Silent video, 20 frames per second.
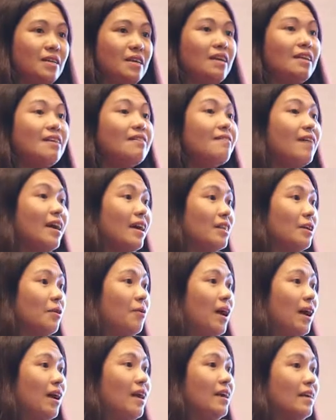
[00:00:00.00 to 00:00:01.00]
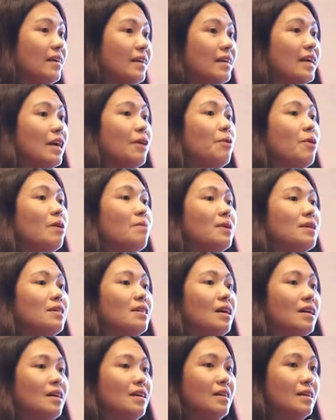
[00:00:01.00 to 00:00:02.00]
that shows our, our
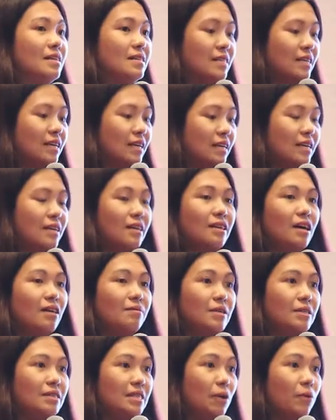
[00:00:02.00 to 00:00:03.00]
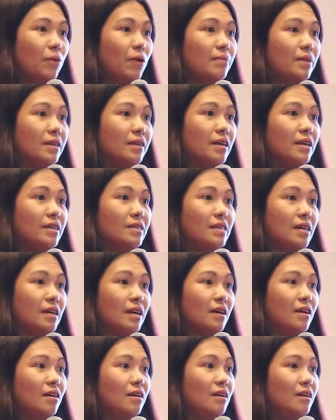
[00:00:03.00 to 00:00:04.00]
mission of C S R. It also
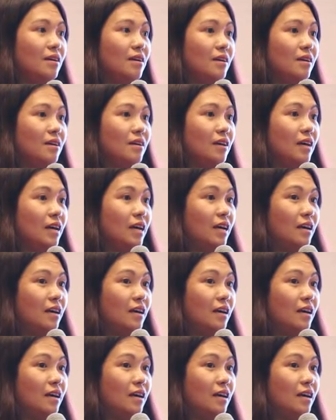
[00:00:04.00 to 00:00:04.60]
gives us